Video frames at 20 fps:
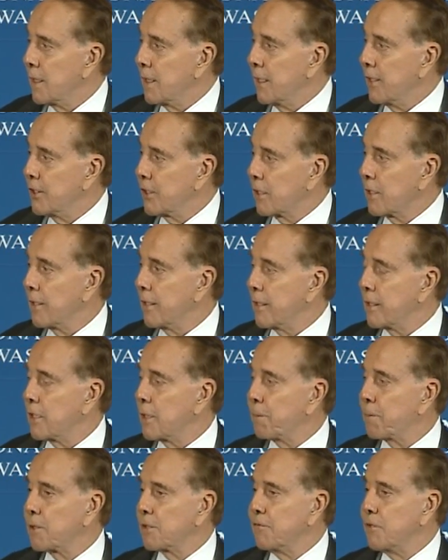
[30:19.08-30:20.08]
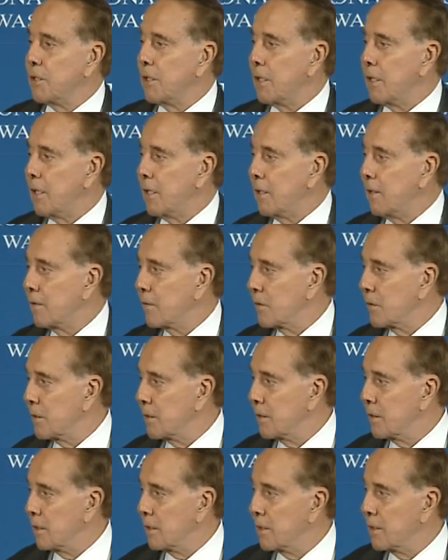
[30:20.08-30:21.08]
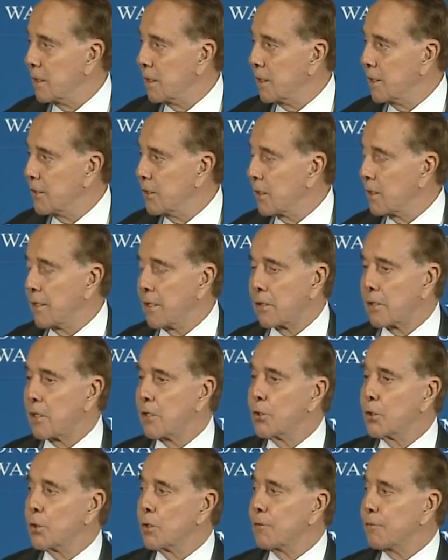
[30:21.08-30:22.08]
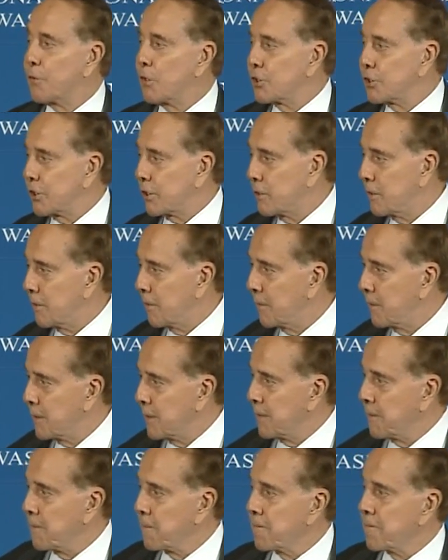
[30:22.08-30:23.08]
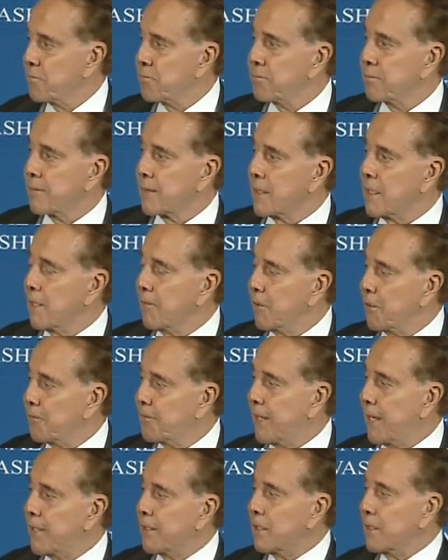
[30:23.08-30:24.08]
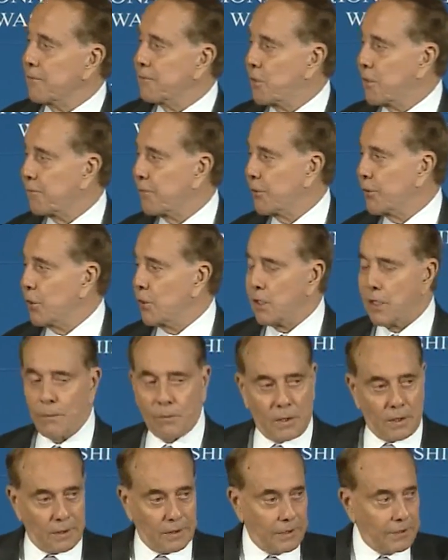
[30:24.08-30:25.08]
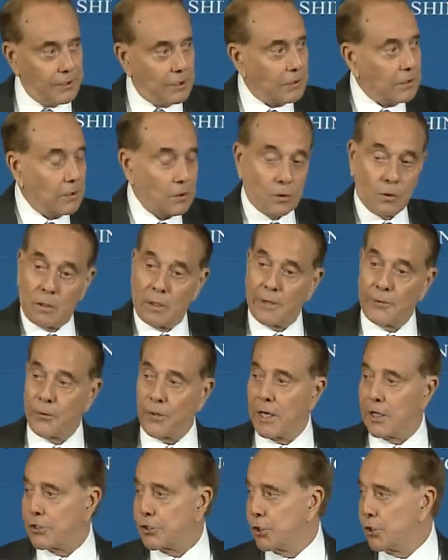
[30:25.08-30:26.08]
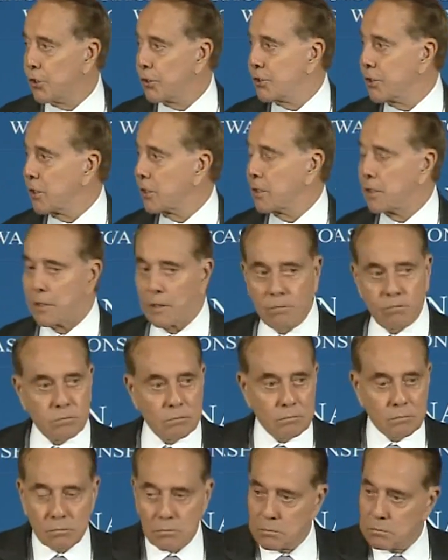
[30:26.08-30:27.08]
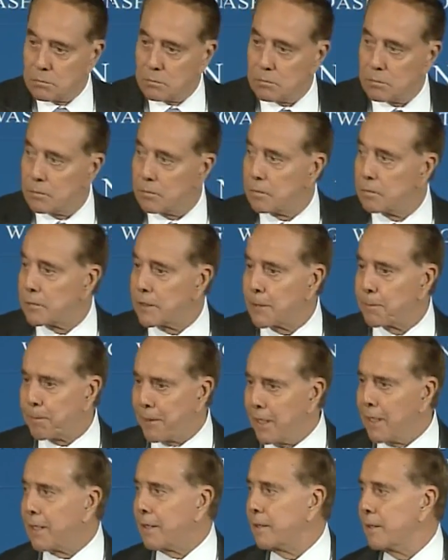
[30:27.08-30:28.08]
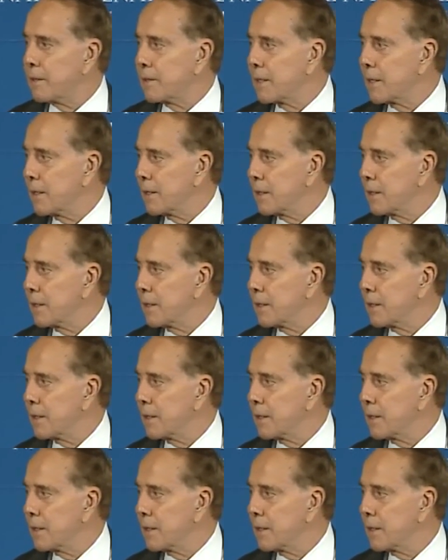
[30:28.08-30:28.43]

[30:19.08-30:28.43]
And you're going to end up at the VA, they're going to do the physical, and if you're found unfit for duty, well, then they're going to go on rate you and you're going to get paid.